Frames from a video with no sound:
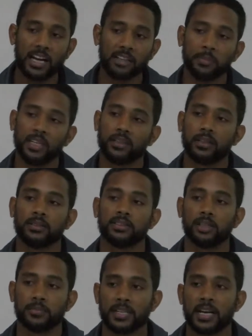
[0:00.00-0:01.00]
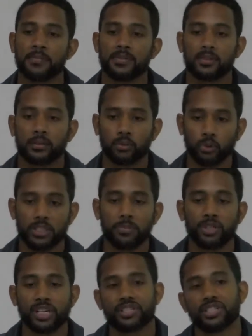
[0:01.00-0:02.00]
art making, sometimes these
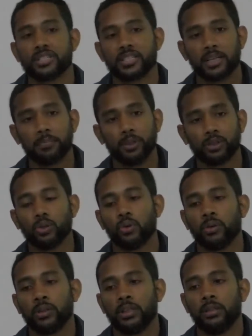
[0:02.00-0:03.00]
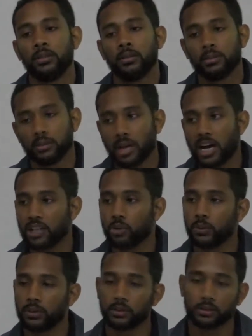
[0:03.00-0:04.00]
projections get put on the
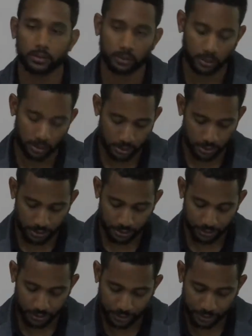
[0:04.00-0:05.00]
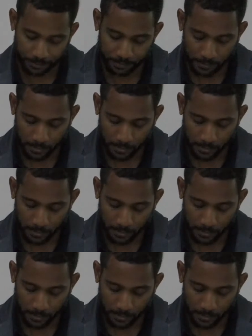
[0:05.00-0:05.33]
artwork. All right?